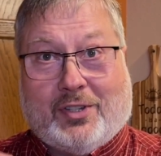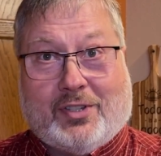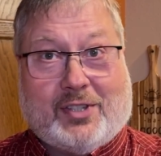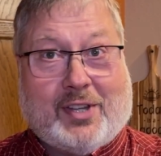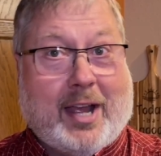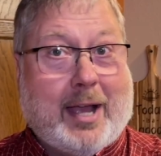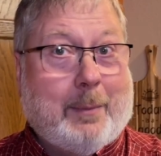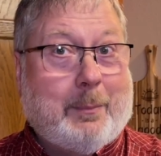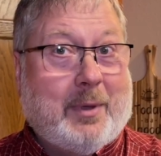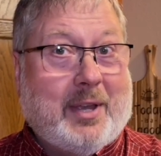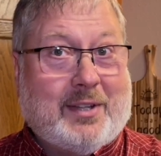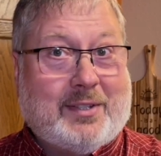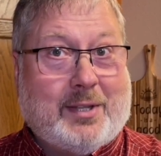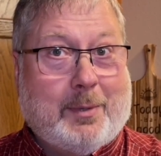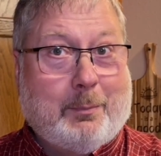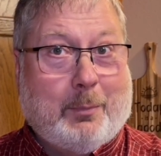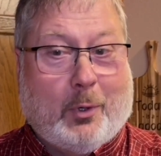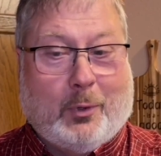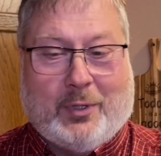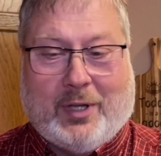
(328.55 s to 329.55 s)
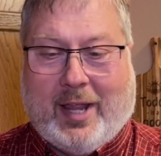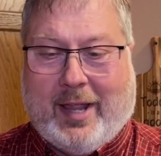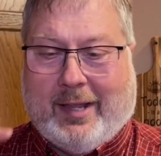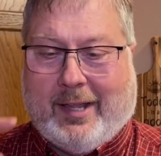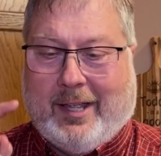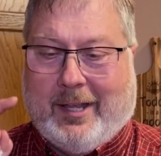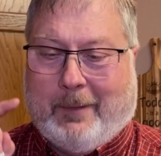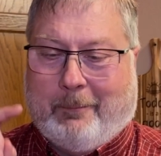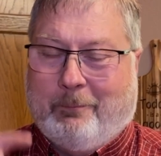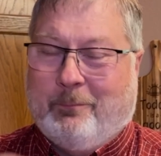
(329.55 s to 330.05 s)
stop at some
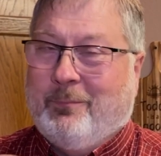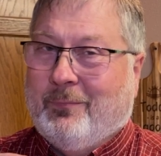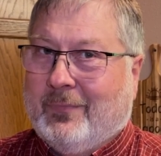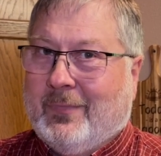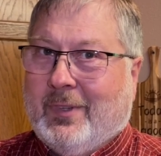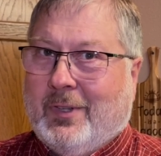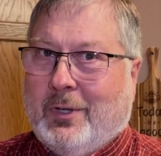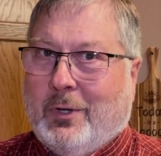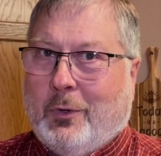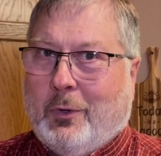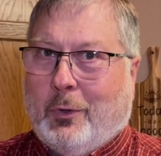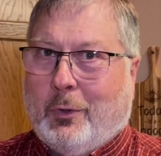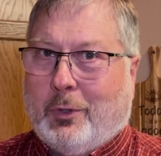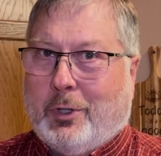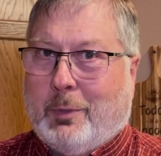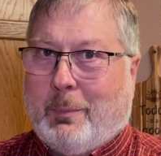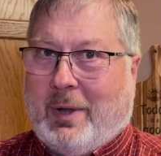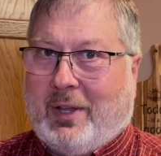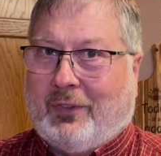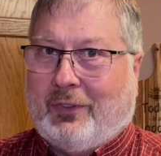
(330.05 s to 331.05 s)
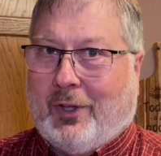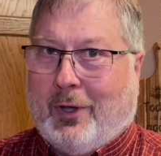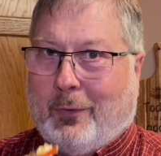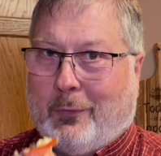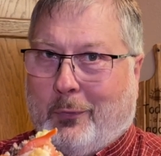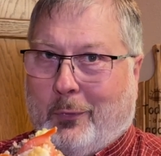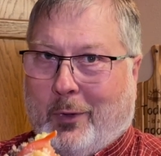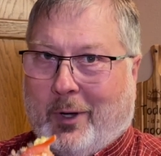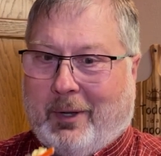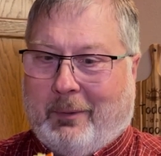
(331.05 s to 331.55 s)
bodega and order
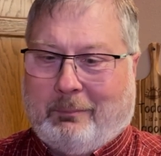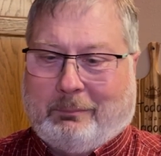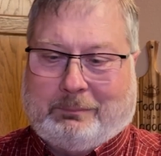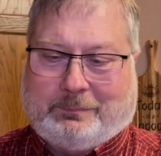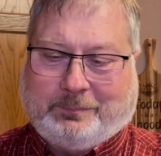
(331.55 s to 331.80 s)
myself one.